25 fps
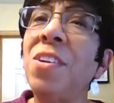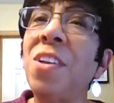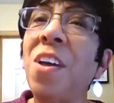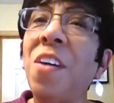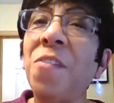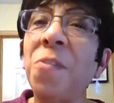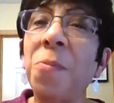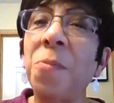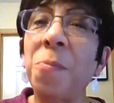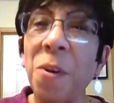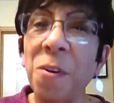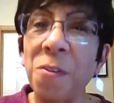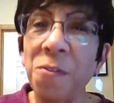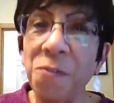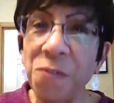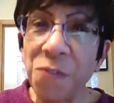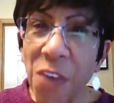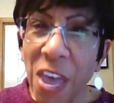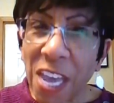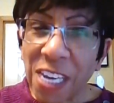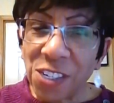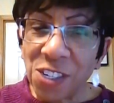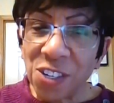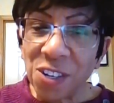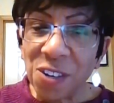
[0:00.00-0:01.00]
of
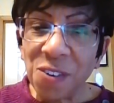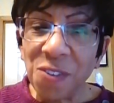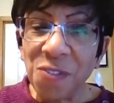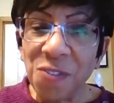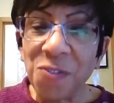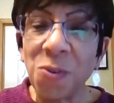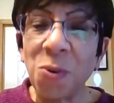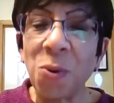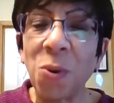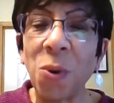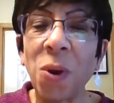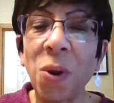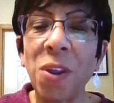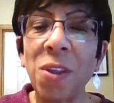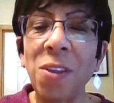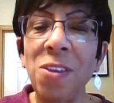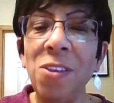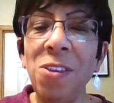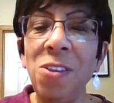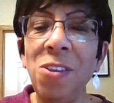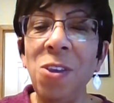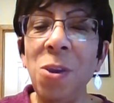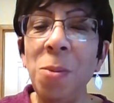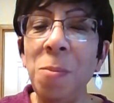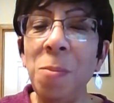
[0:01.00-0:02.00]
perfection for
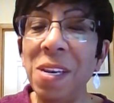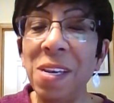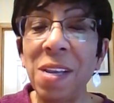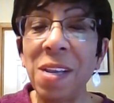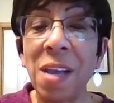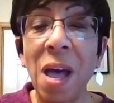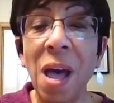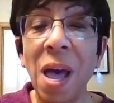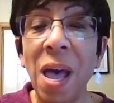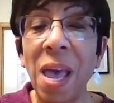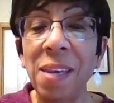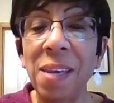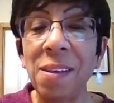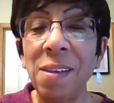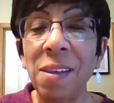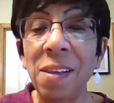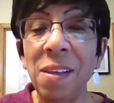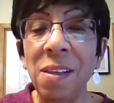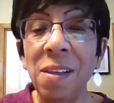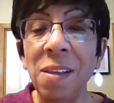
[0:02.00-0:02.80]
humankind,